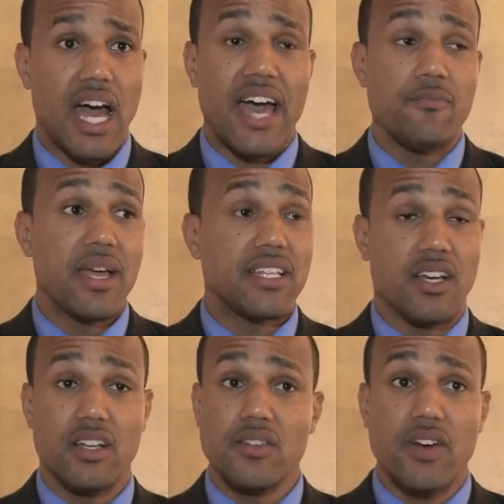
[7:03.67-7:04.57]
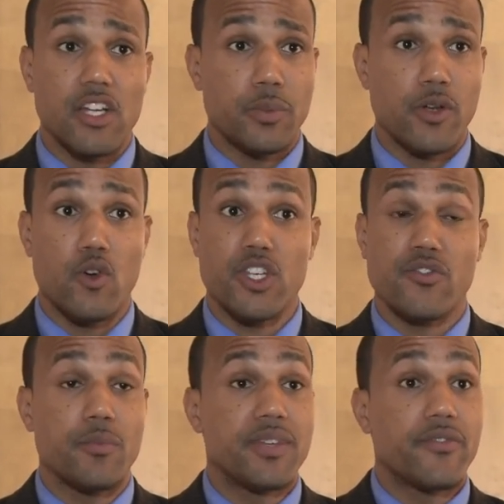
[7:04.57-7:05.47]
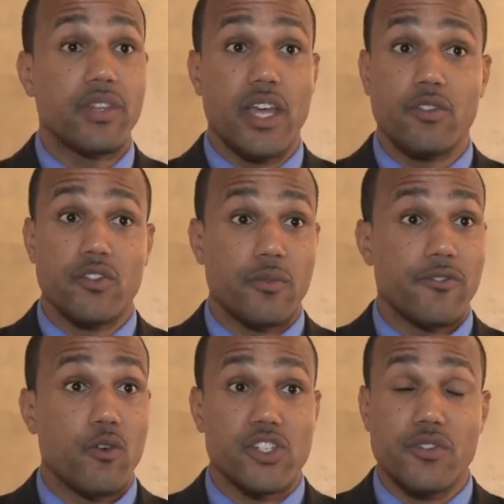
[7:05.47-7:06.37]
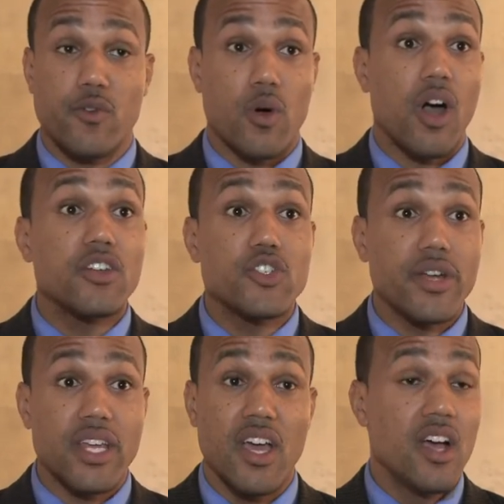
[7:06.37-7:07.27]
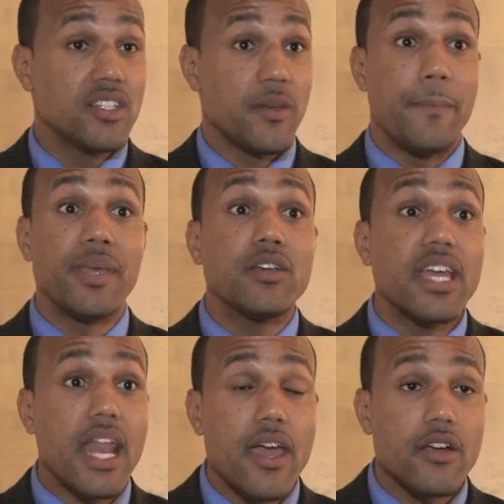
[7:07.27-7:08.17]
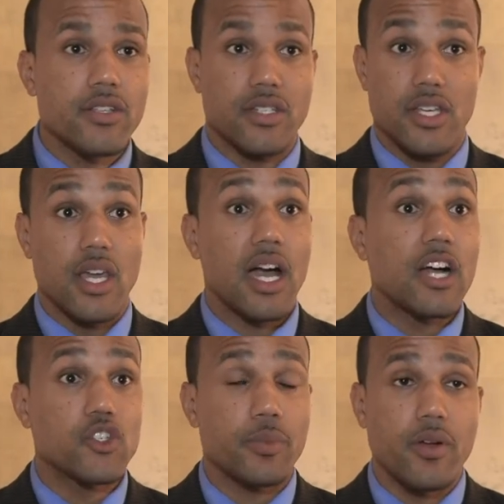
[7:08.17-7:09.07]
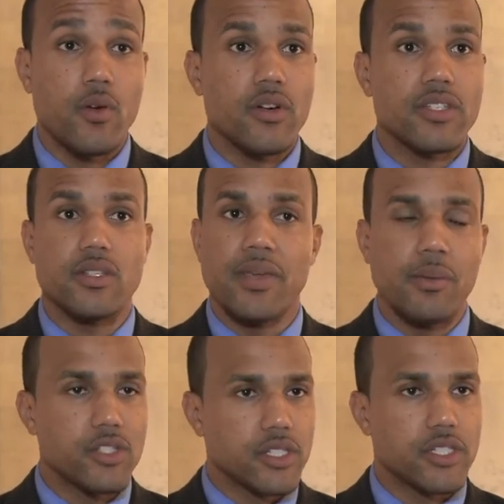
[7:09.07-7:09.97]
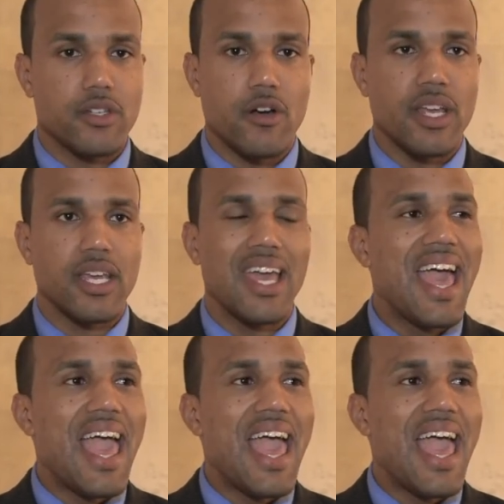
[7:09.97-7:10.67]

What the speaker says: I've met tons of entrepreneurs from different levels, from Fortune 400 to billionaires to young entrepreneurs to people just starting,